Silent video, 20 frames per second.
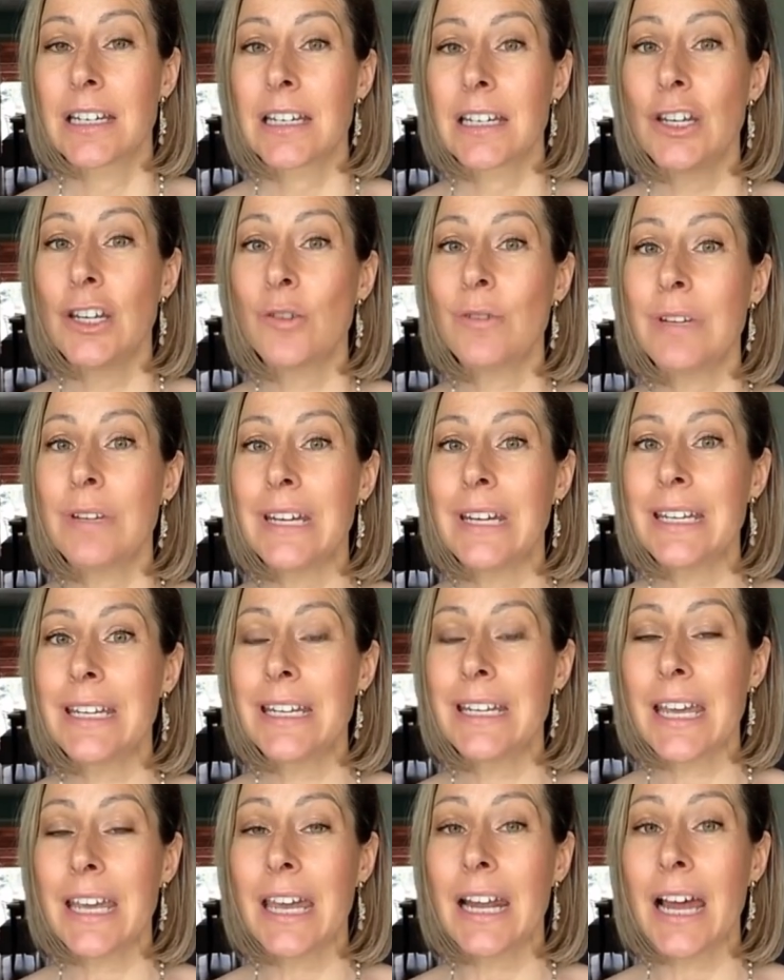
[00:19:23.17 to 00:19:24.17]
You
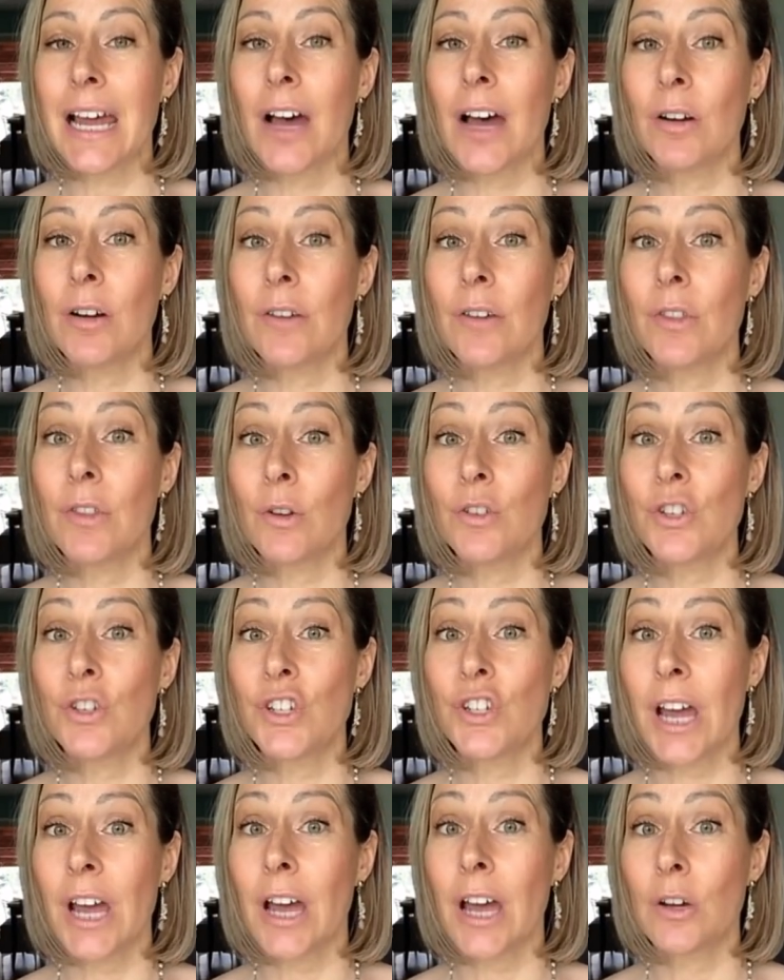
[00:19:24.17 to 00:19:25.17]
need to get out of those
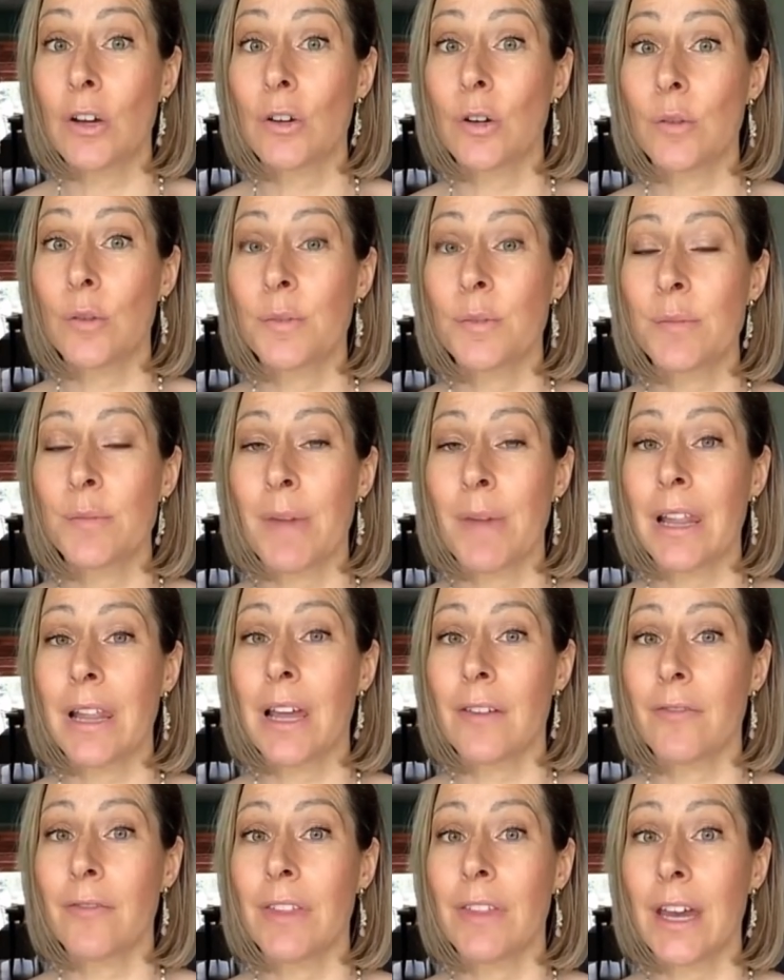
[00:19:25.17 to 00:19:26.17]
chat groups, my
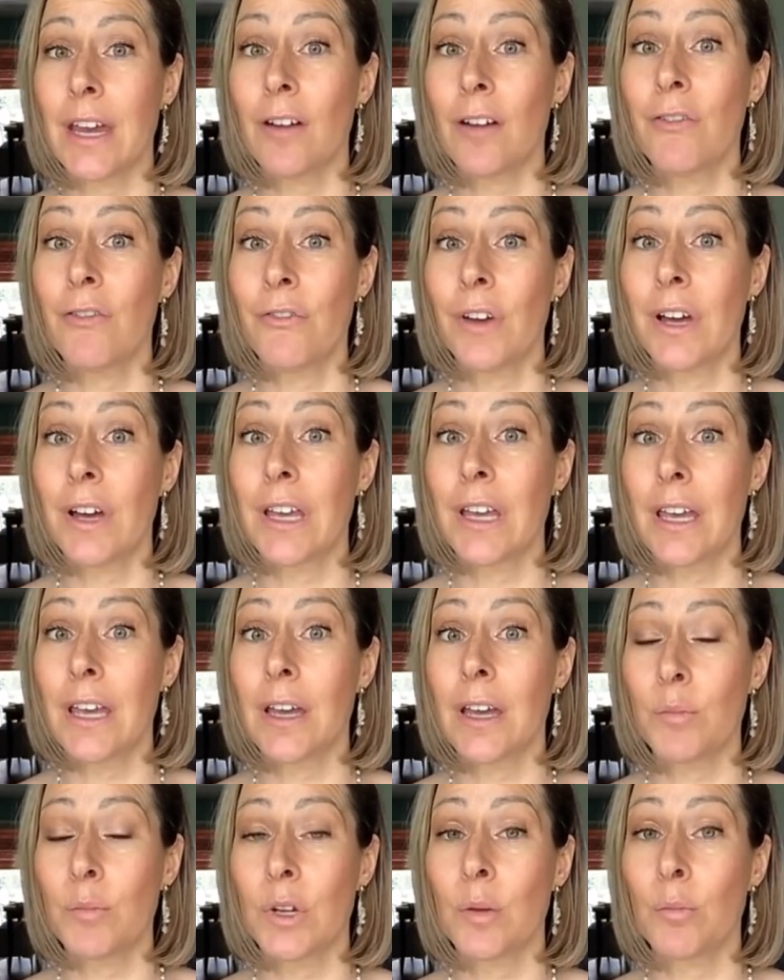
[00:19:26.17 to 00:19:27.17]
love. They are
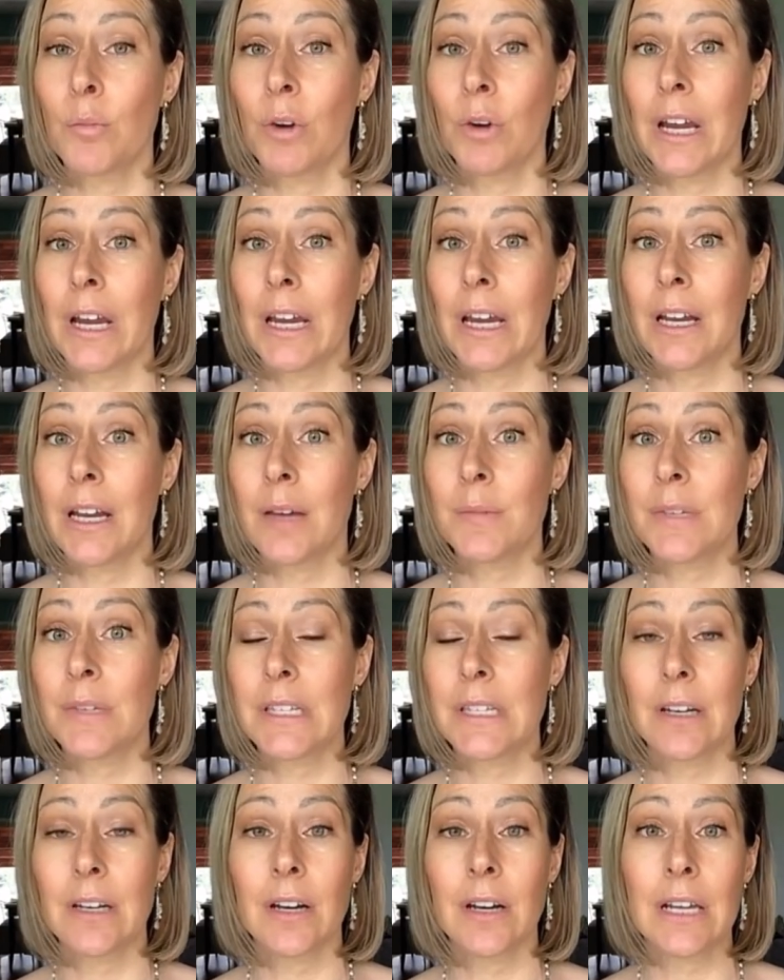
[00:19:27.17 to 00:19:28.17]
fucking up your brain. I'm
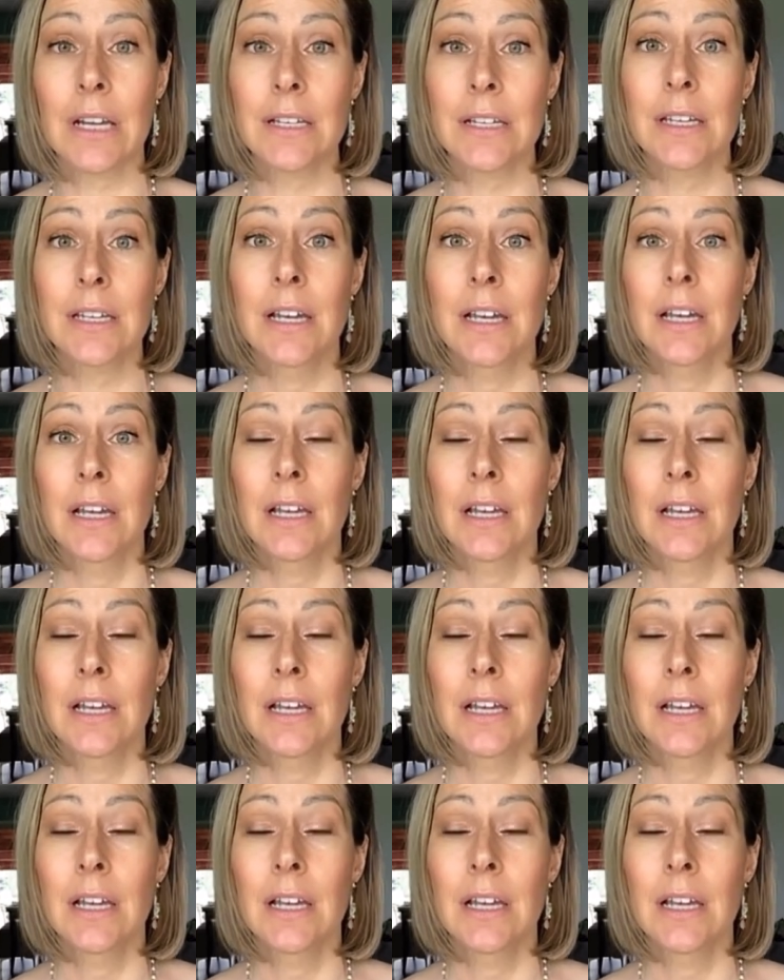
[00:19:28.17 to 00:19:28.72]
serious.